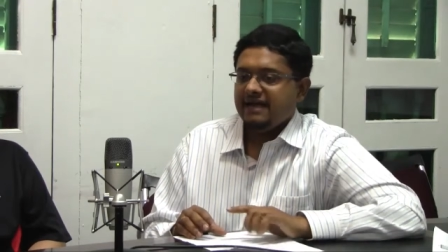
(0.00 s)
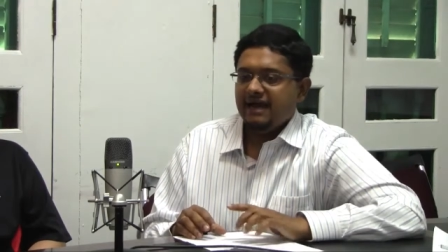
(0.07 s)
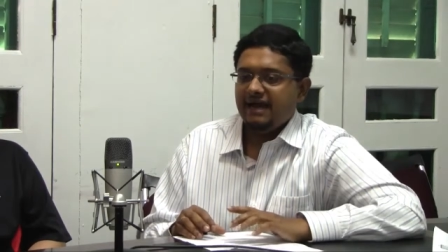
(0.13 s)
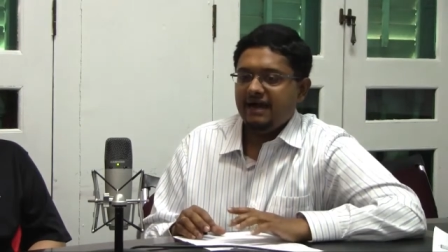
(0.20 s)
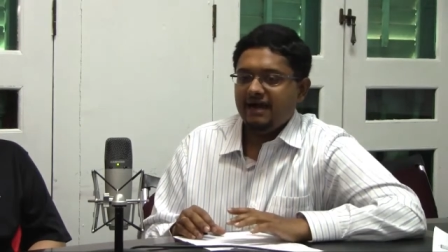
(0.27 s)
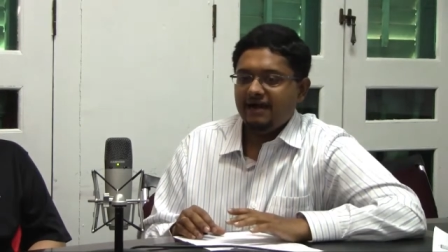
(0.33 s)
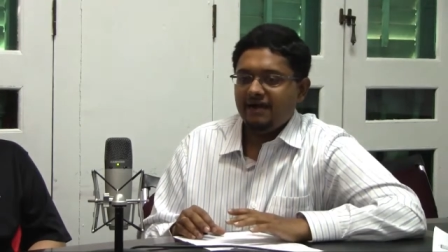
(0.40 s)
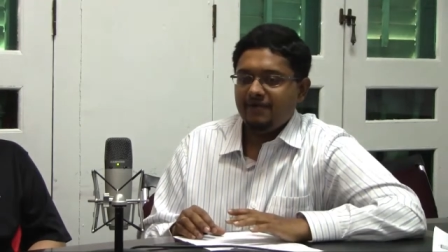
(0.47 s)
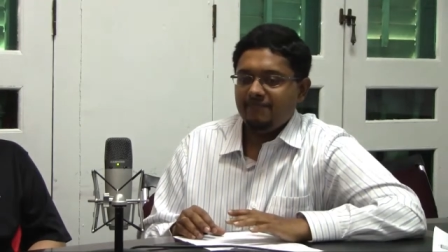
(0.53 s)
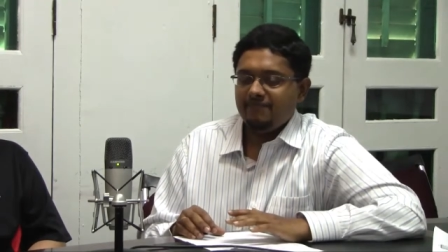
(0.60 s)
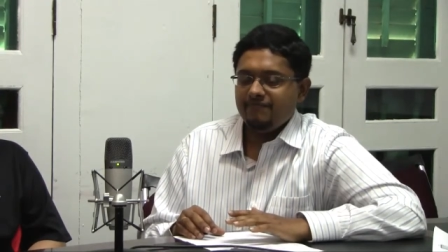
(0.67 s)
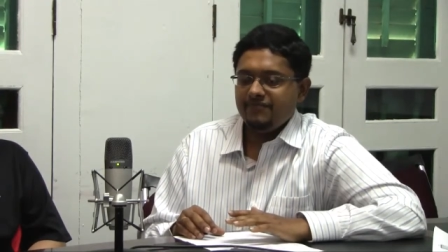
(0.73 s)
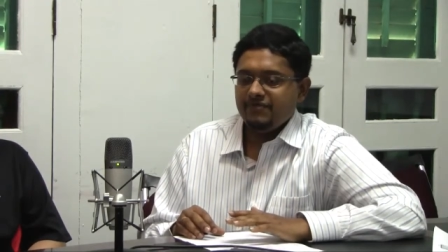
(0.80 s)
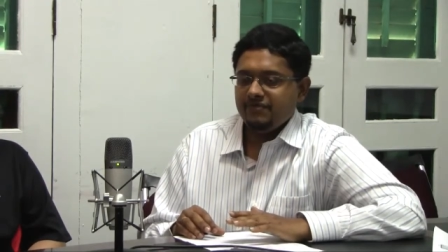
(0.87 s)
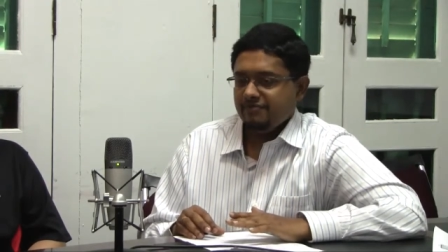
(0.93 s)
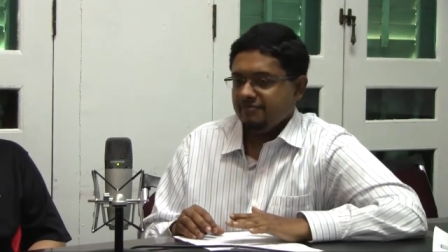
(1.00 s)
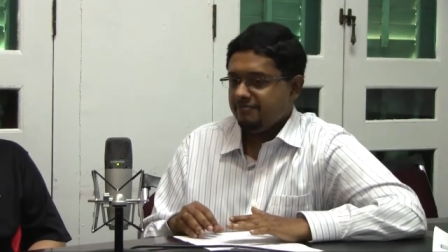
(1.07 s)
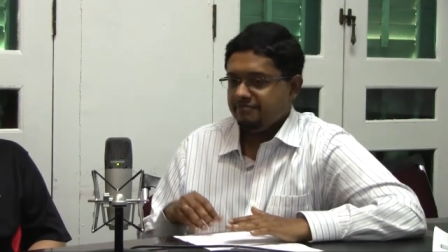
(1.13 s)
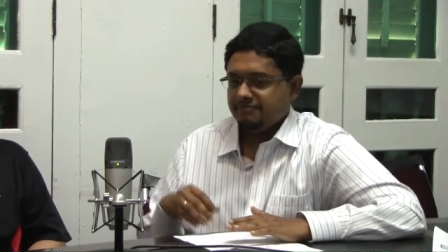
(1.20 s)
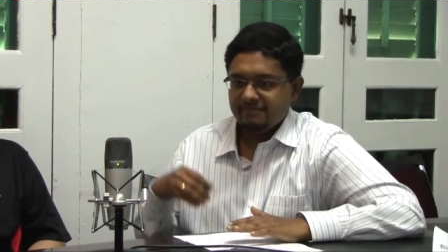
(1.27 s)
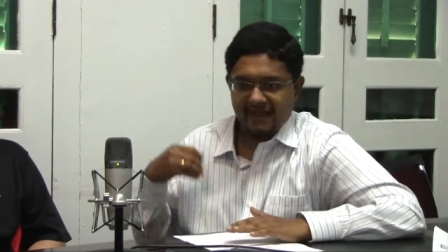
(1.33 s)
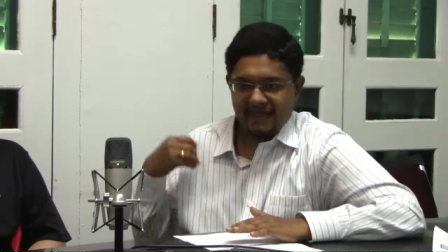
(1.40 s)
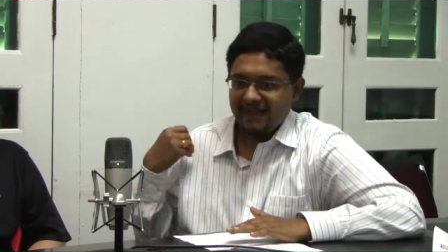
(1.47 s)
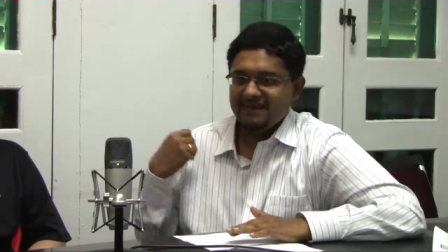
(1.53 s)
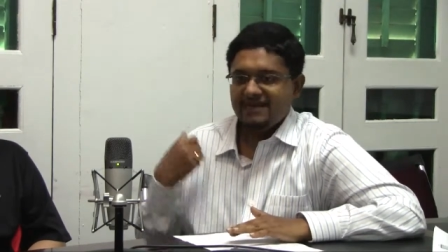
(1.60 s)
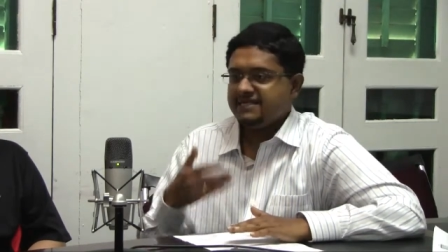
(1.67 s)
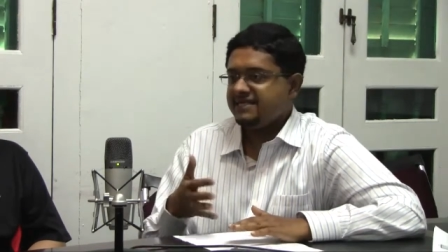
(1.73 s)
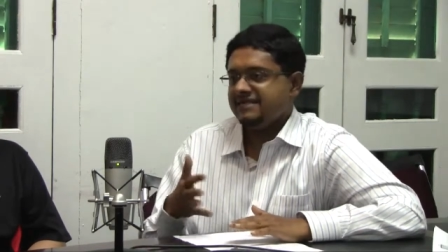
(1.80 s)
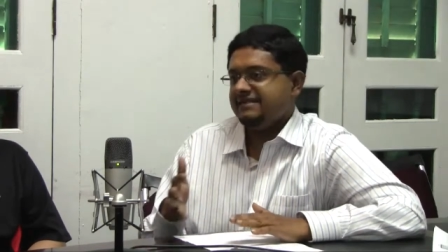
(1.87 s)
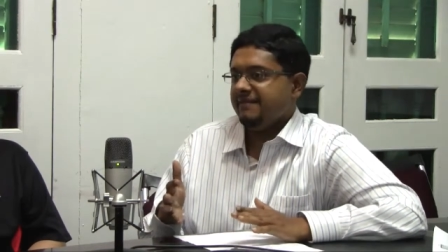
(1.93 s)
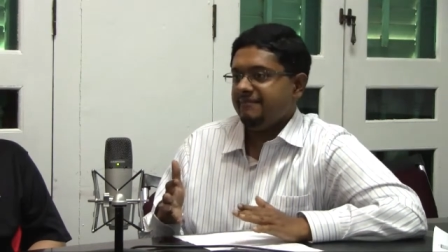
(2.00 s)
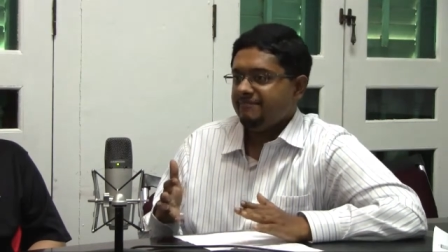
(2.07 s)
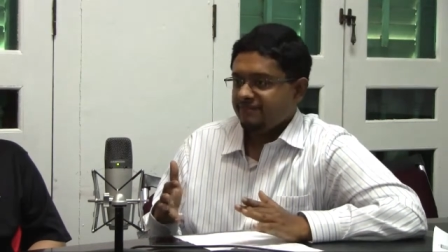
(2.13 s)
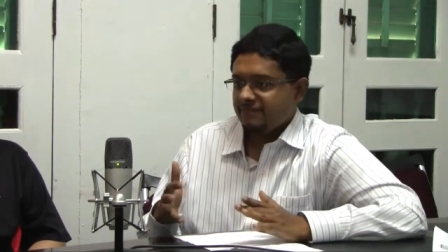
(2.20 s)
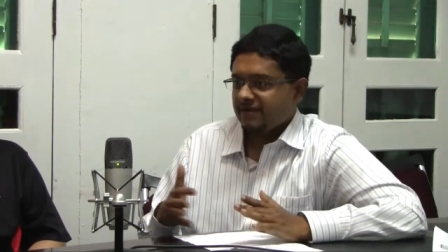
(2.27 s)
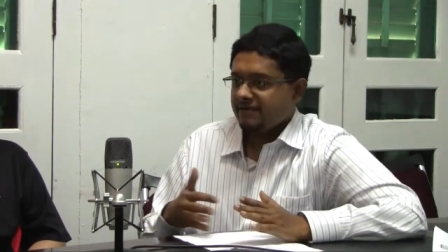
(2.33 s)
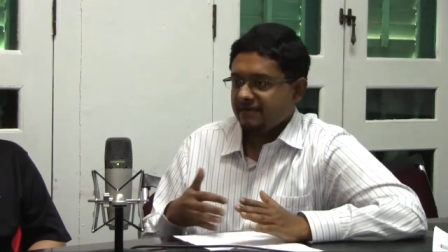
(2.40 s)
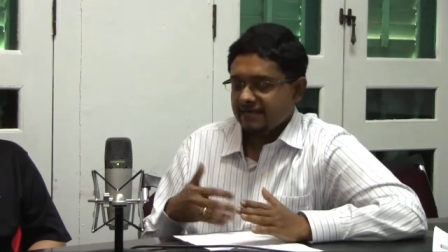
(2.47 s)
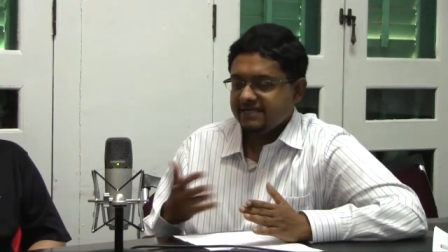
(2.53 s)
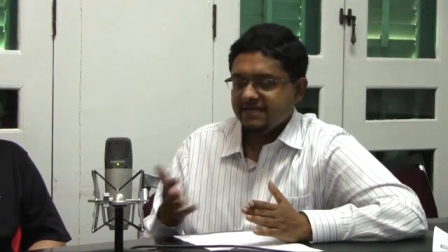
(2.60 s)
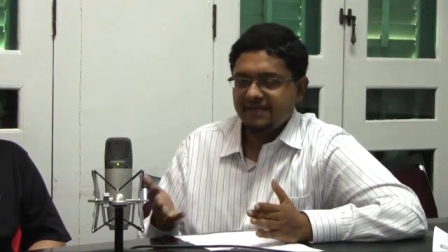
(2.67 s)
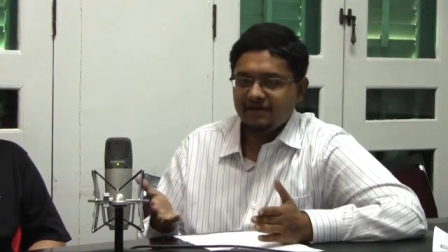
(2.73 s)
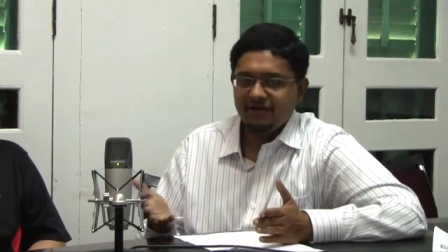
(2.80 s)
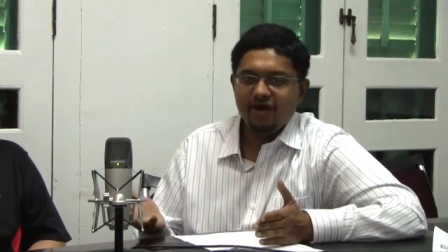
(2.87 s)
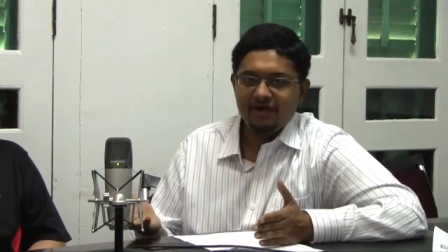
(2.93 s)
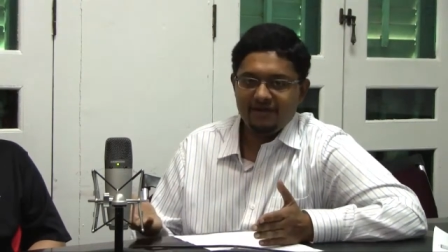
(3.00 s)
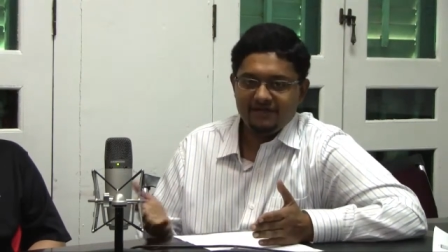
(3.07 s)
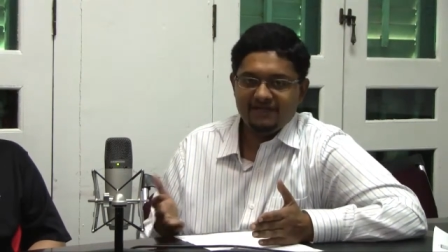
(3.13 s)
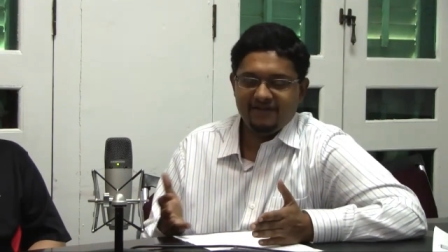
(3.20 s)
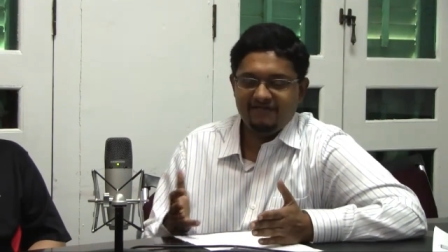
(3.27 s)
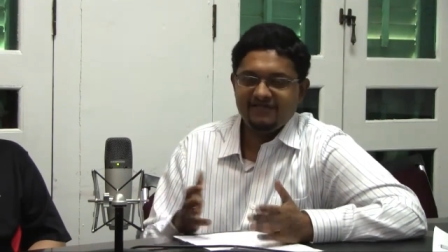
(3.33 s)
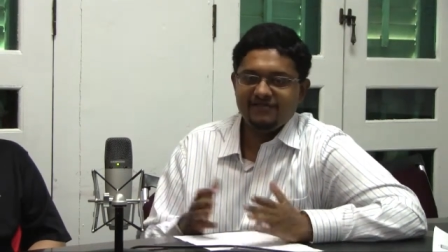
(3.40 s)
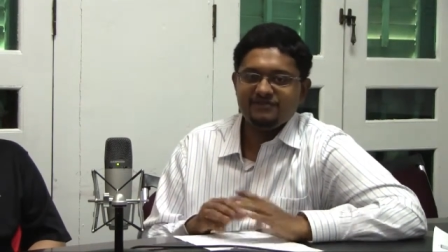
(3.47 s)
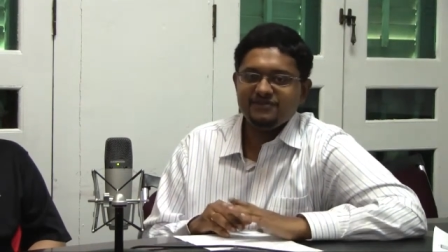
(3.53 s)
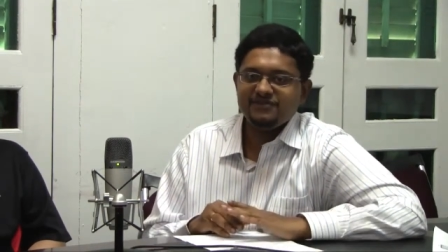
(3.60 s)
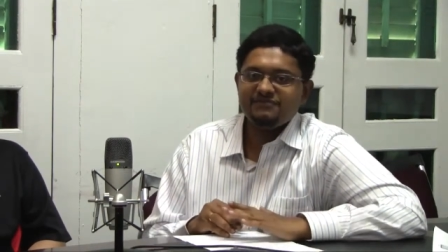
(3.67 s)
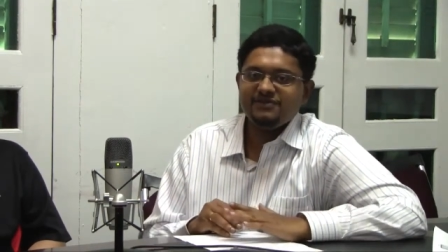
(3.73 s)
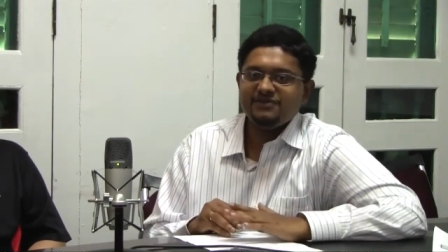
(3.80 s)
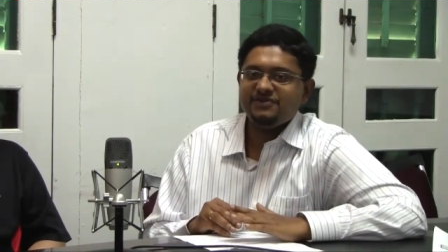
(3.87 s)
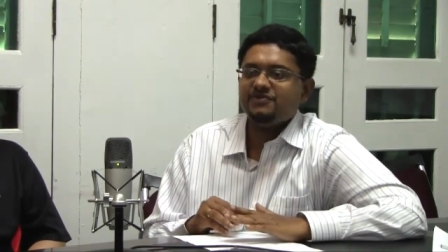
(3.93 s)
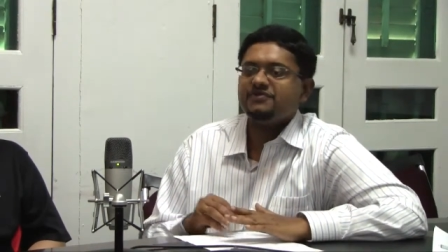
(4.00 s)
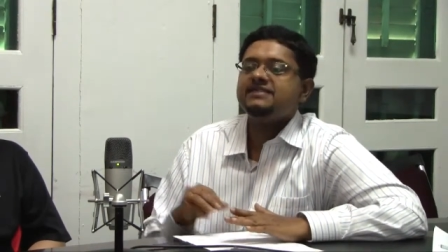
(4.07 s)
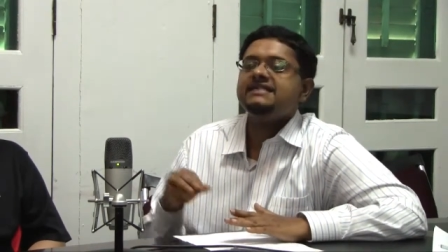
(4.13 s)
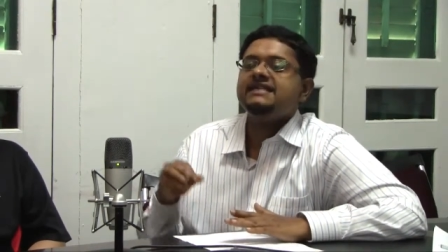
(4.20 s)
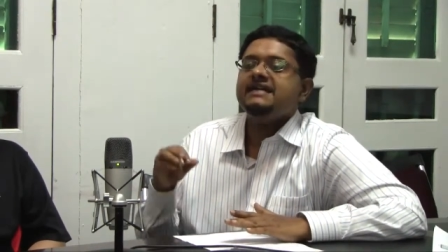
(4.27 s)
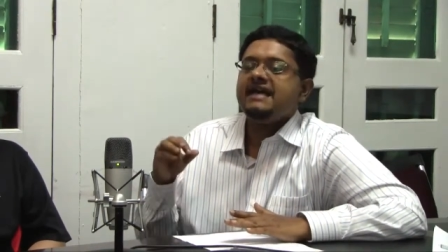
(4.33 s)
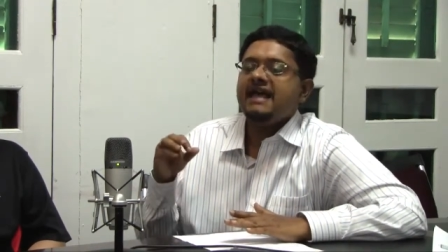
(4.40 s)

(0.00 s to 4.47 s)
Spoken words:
Again, litter all your stuff with quotable quotes,